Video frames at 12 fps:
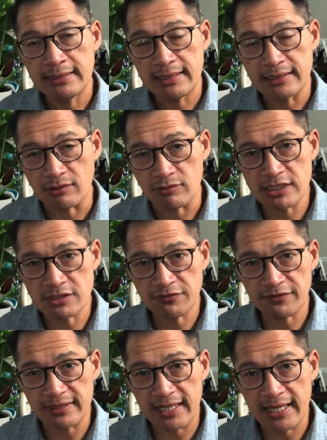And the reason
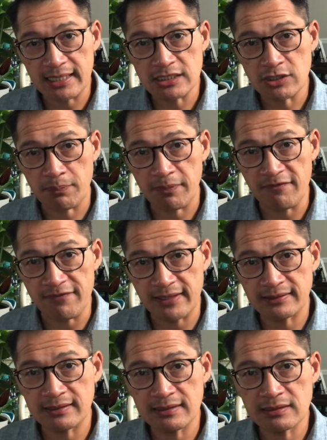for that is you're
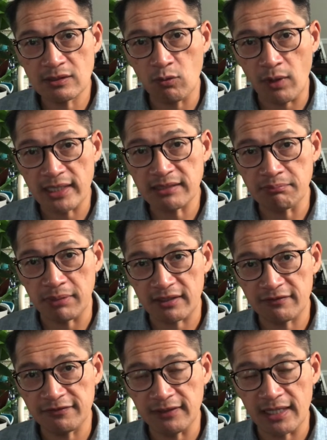preventing the white
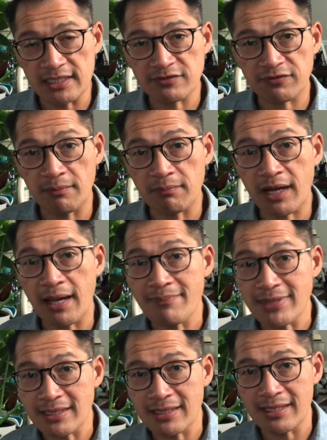butterflies from
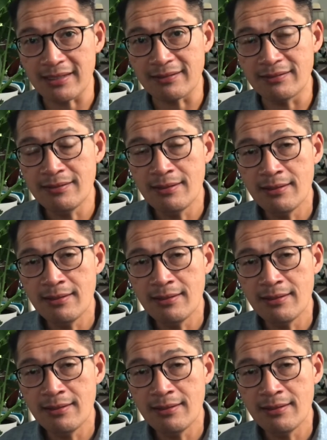coming in